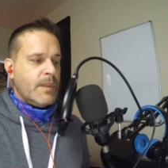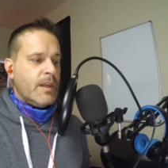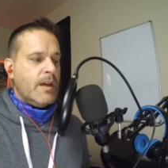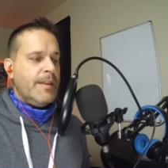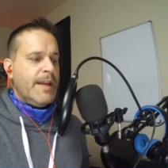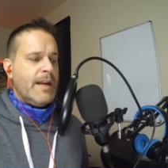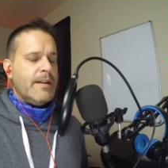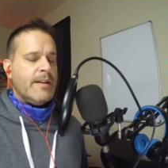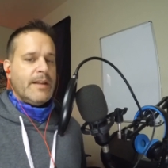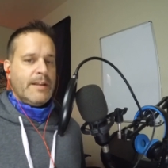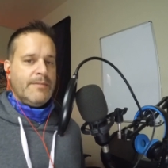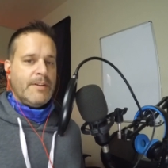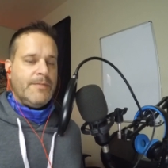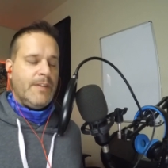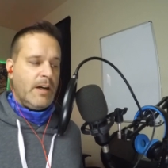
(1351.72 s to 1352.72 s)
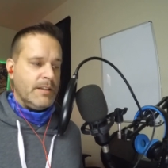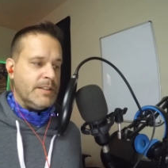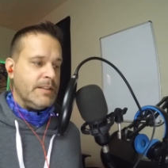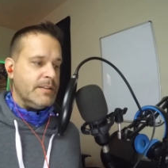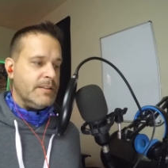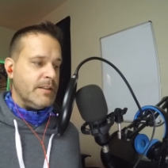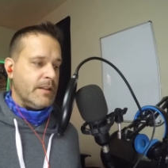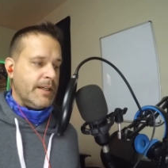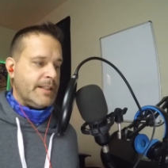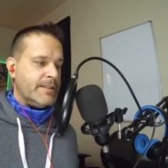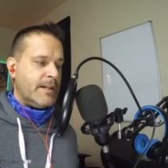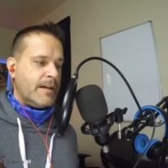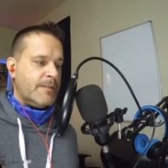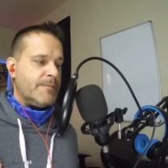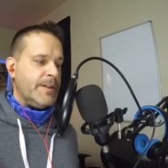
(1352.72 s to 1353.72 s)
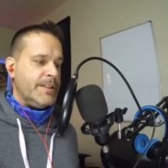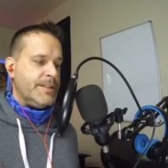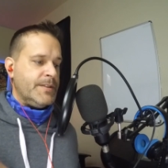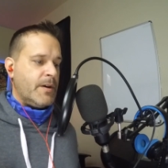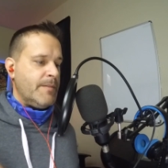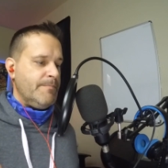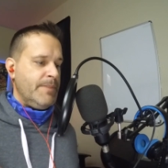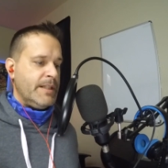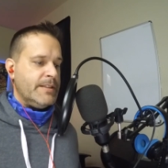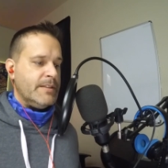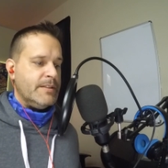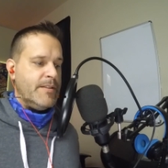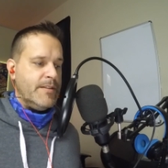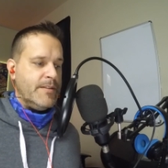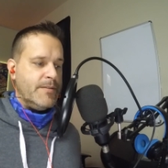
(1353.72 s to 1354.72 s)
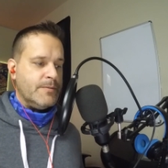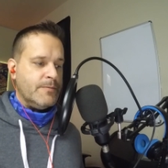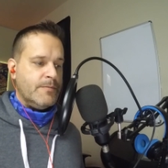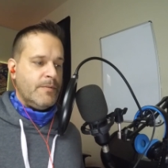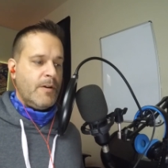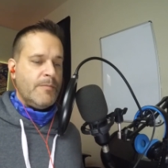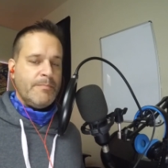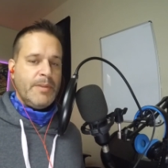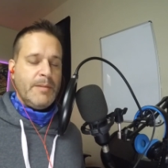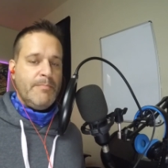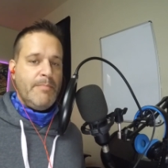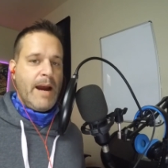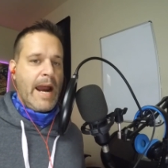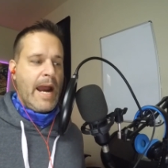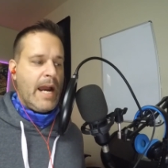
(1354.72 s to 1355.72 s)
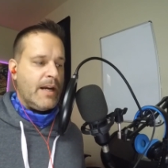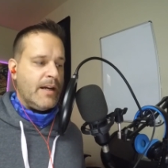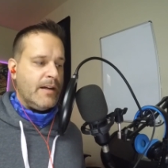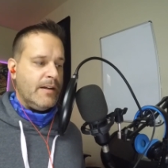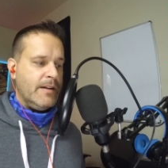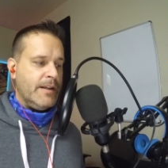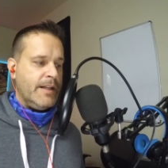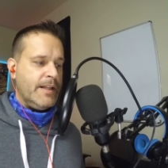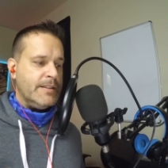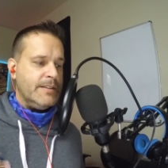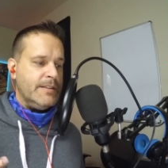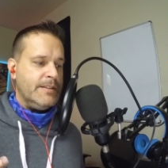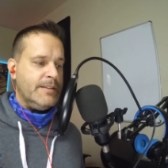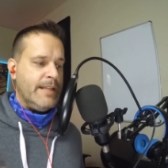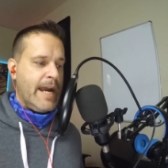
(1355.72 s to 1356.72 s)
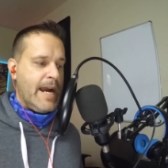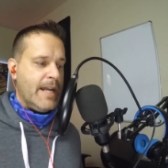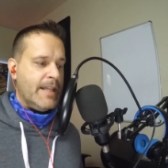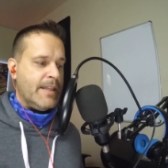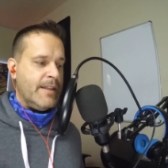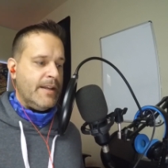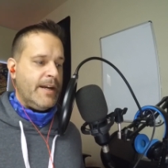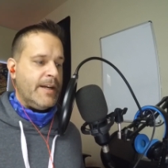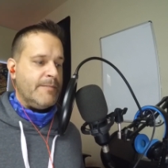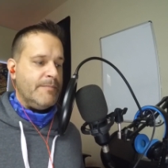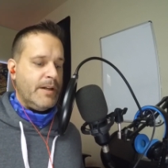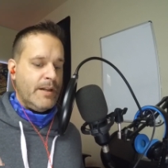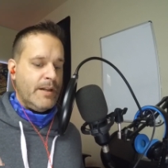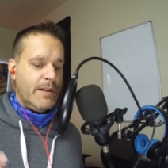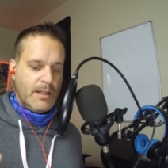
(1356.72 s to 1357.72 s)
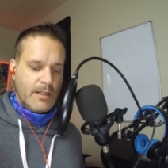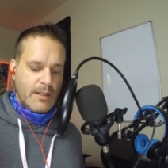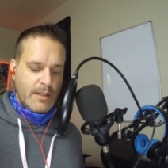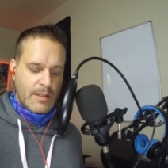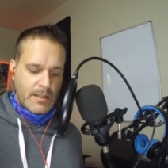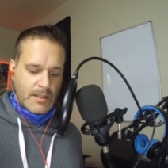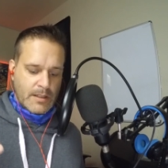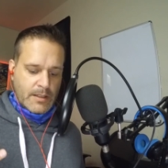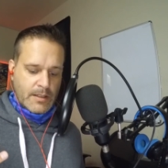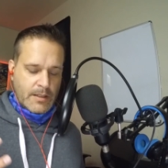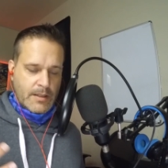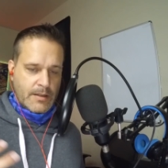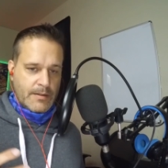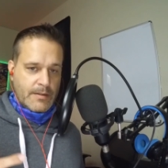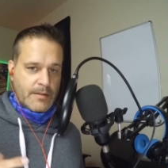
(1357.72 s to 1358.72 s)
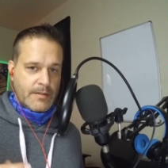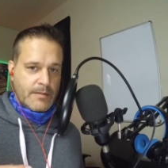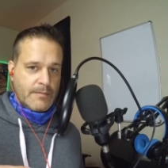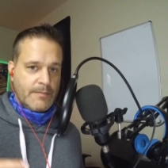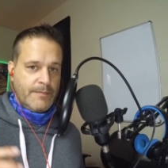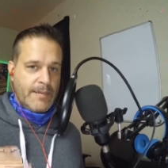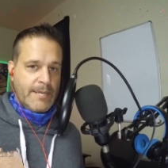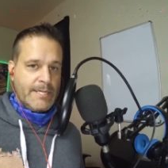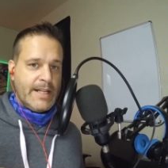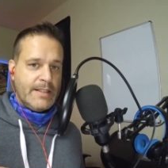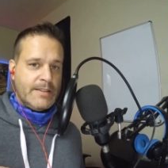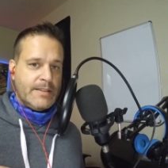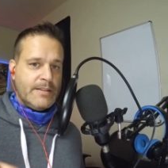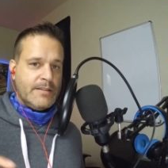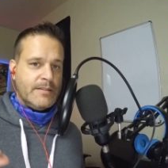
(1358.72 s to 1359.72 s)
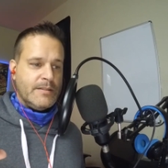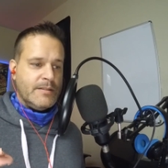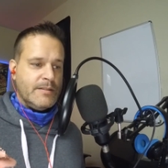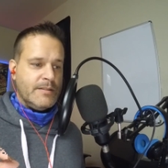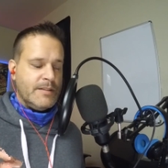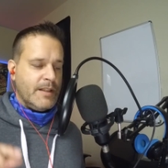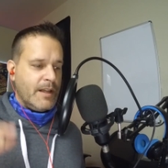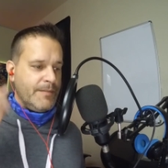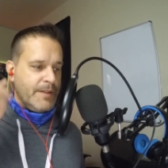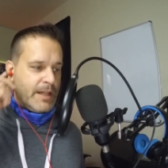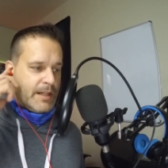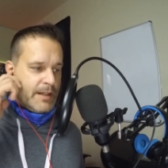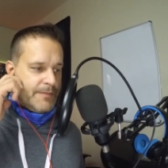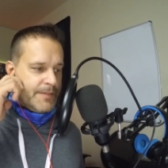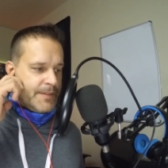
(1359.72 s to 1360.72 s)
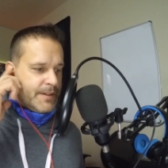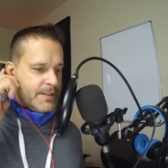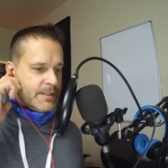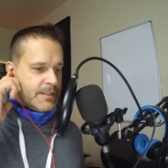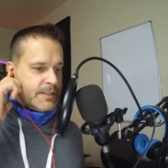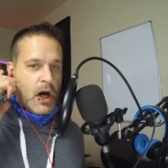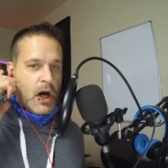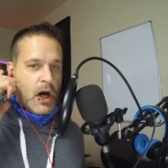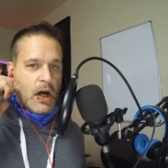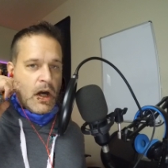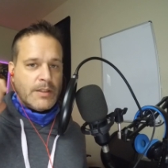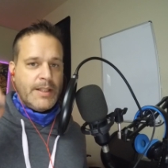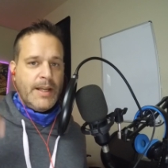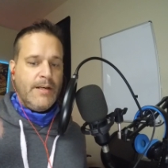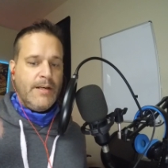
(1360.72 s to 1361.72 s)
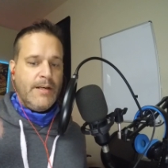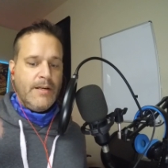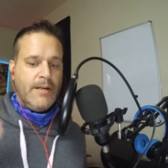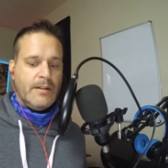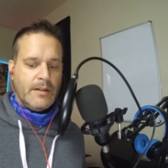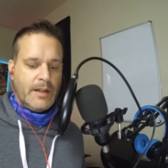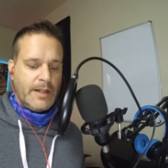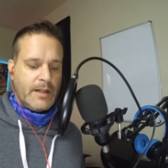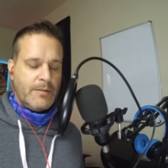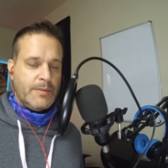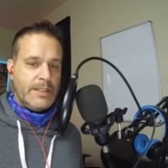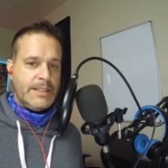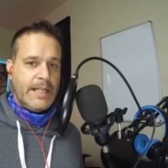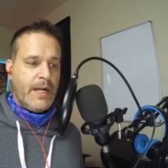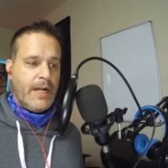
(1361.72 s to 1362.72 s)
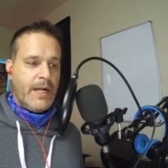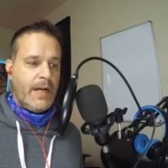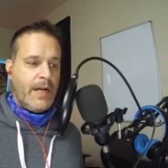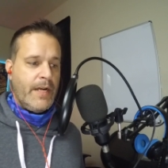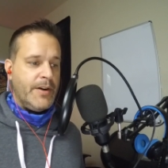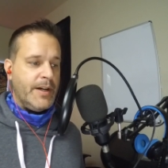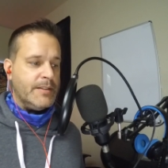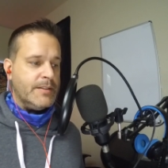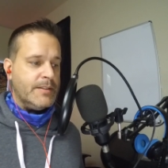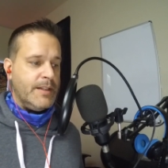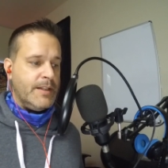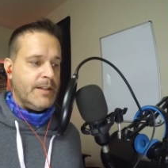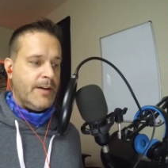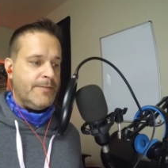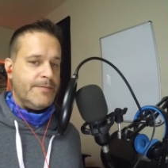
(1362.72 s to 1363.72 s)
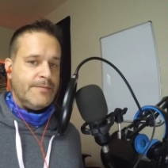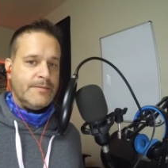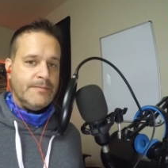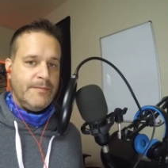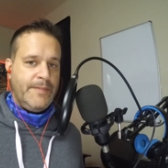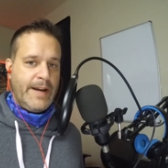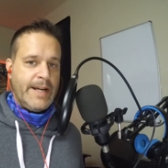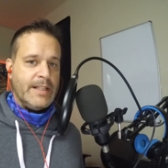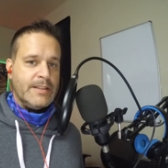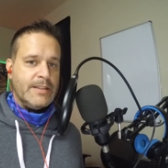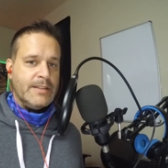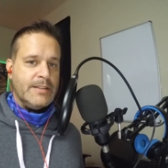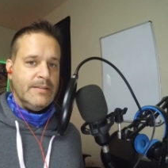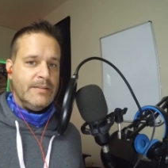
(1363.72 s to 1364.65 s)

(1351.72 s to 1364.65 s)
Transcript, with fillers: and that even falls into like some resort businesses won't be back. And it's a sad thing, but Vegas, I mean, if there's a small tick in like recessionary stuff, Vegas